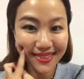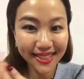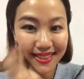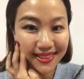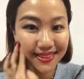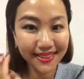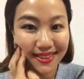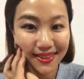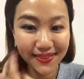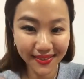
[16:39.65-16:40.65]
Here still
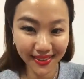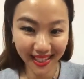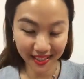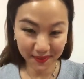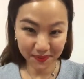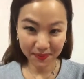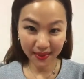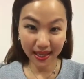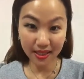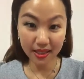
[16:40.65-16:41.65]
soft. Okay.
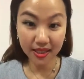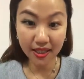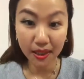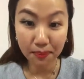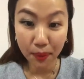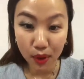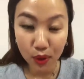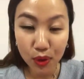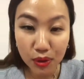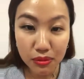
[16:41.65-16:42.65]
Can see the
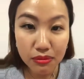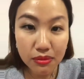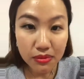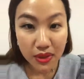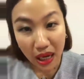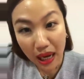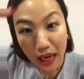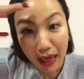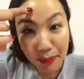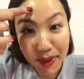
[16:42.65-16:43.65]
pothole.
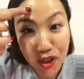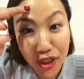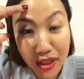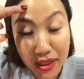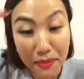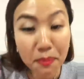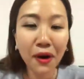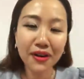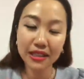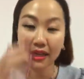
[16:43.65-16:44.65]
Yeah, my chicken pox.